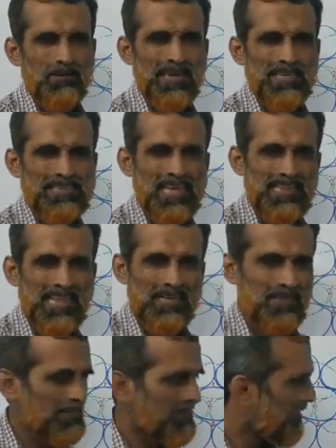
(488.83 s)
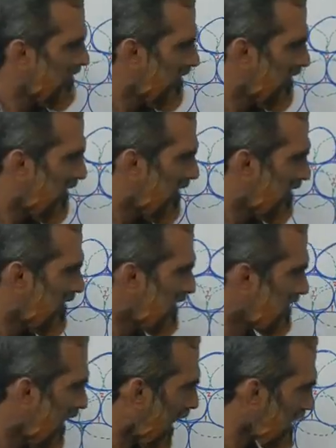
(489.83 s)
You can say that the
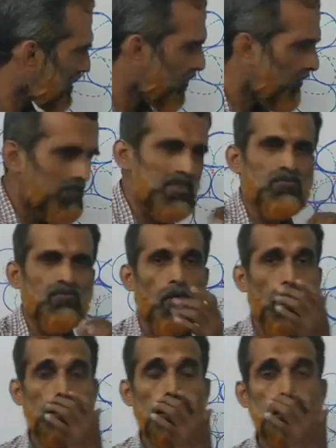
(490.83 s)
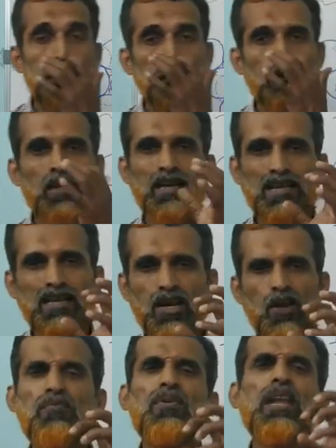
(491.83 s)
size of this void is
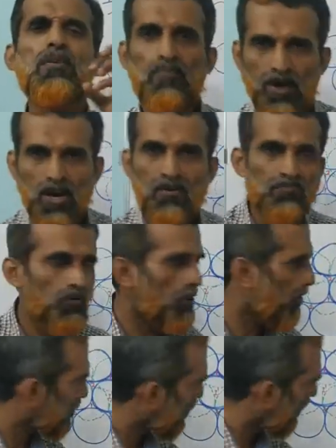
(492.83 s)
roughly 1/4